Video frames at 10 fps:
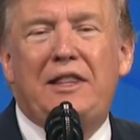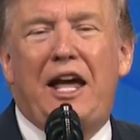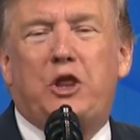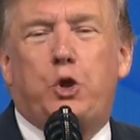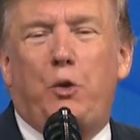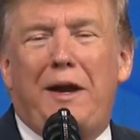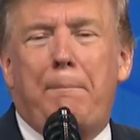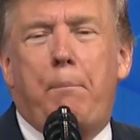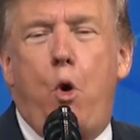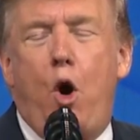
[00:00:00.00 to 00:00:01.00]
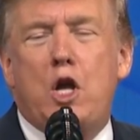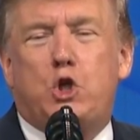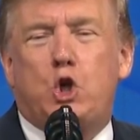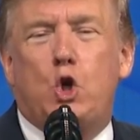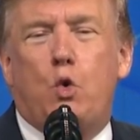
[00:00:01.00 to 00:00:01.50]
that
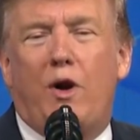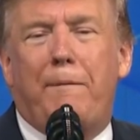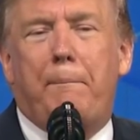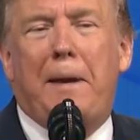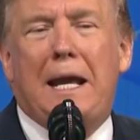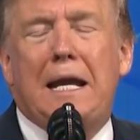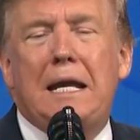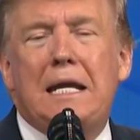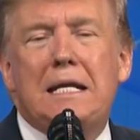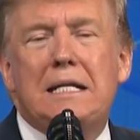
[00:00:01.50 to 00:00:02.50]
3.2 would have been